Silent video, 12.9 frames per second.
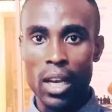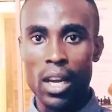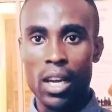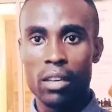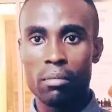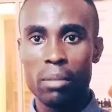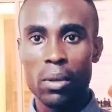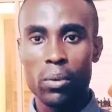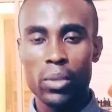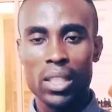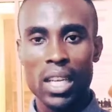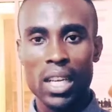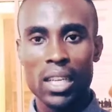And remember we
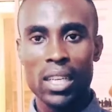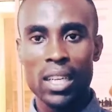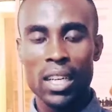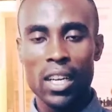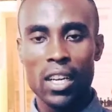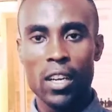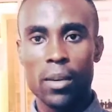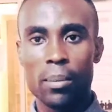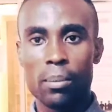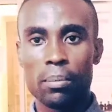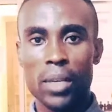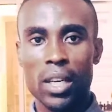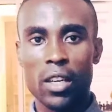said
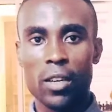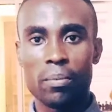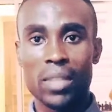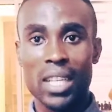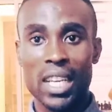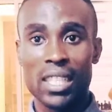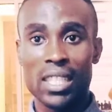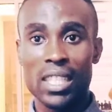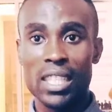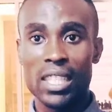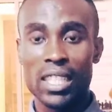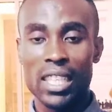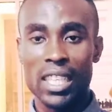
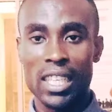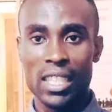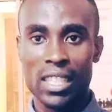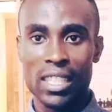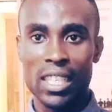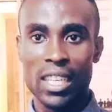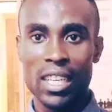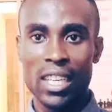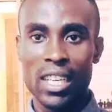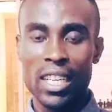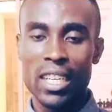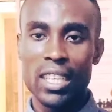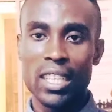19 is
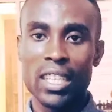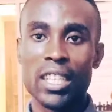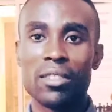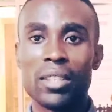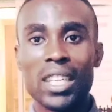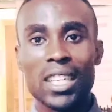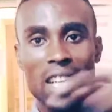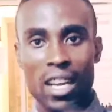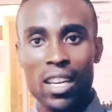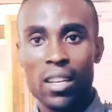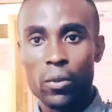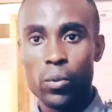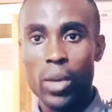irina.
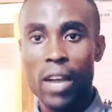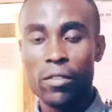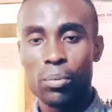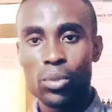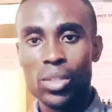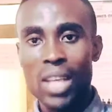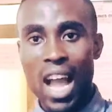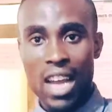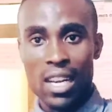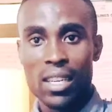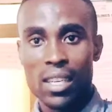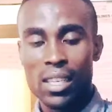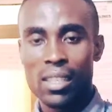We have to put
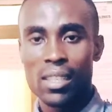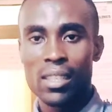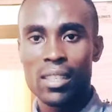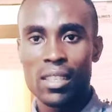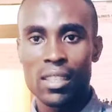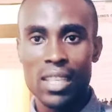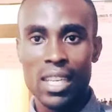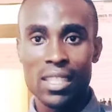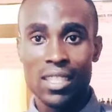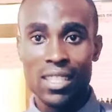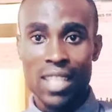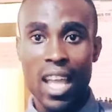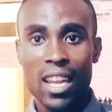and. That
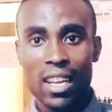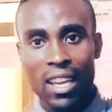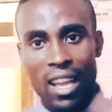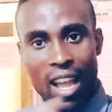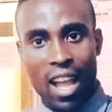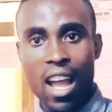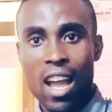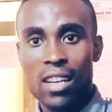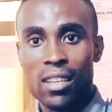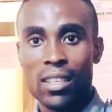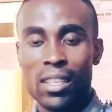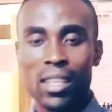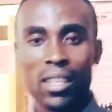is 10
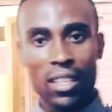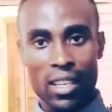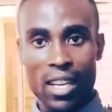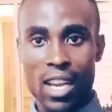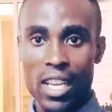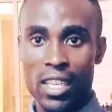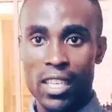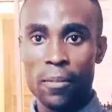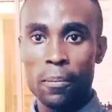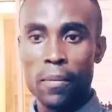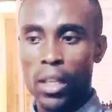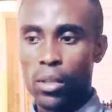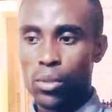and 9.
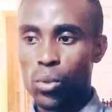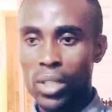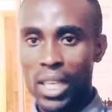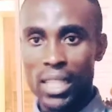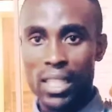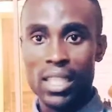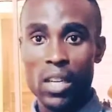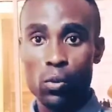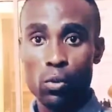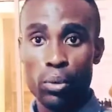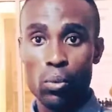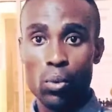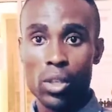So 99 will
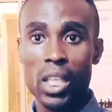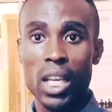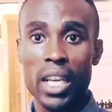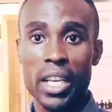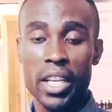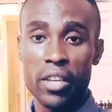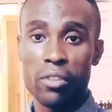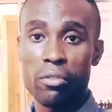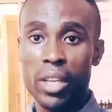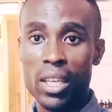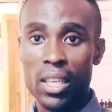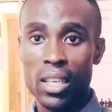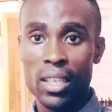be what? Iri
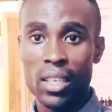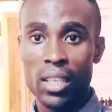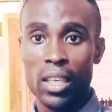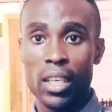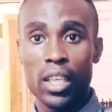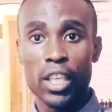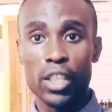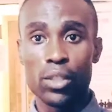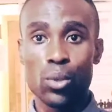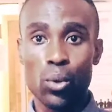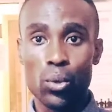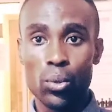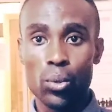
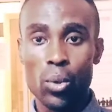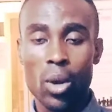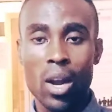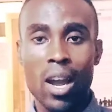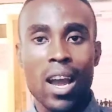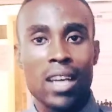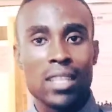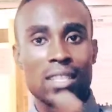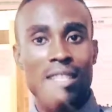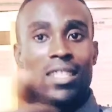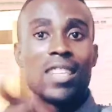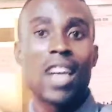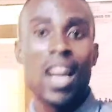itolu
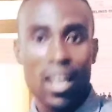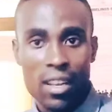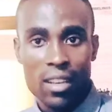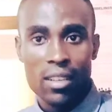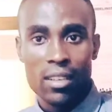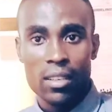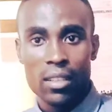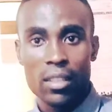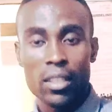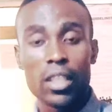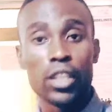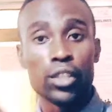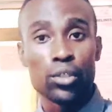na
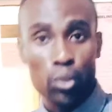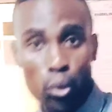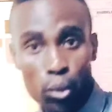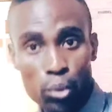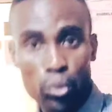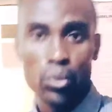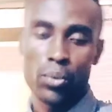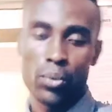itolu.